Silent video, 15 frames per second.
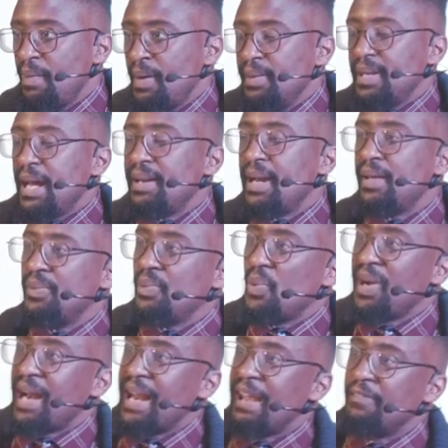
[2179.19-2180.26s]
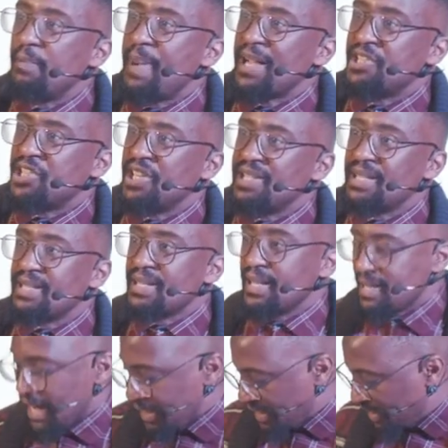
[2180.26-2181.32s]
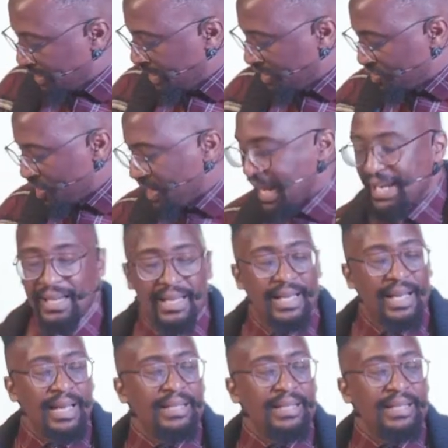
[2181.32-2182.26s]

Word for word: Now, now what I love about Jesus is like he, he's not like a,